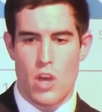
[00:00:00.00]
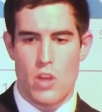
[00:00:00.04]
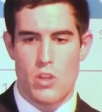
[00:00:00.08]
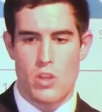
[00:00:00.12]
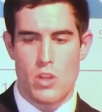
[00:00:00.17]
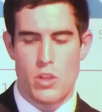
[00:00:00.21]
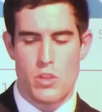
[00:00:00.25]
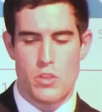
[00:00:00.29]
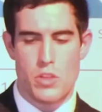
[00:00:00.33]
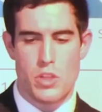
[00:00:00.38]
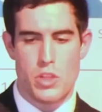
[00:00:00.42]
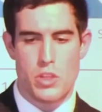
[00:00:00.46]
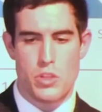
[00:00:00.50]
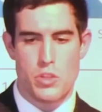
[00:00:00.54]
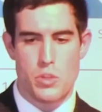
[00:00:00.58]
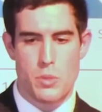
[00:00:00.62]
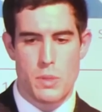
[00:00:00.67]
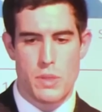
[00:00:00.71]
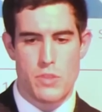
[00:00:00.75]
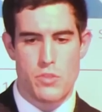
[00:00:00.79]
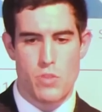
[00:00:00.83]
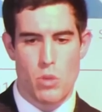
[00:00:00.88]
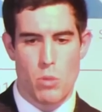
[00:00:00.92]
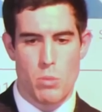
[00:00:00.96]
the
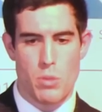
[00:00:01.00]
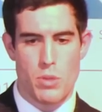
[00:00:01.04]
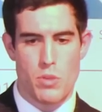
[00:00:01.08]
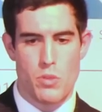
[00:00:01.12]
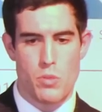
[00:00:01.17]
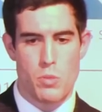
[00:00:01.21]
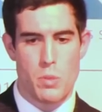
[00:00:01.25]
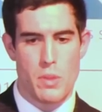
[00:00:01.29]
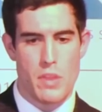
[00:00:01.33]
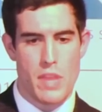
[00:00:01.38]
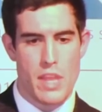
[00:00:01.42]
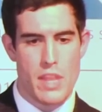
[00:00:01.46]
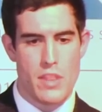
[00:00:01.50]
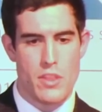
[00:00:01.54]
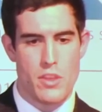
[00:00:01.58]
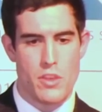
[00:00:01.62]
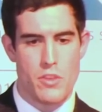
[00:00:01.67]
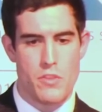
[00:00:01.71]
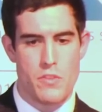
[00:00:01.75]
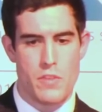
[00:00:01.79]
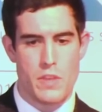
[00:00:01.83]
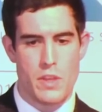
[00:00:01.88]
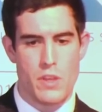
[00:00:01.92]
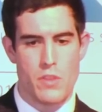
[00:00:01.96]
US dominance within
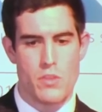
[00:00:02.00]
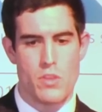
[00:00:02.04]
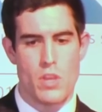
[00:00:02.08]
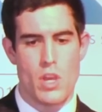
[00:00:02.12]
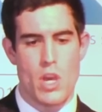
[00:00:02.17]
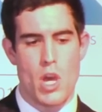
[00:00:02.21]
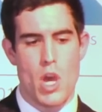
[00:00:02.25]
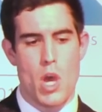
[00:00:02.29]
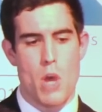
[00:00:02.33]
those fields.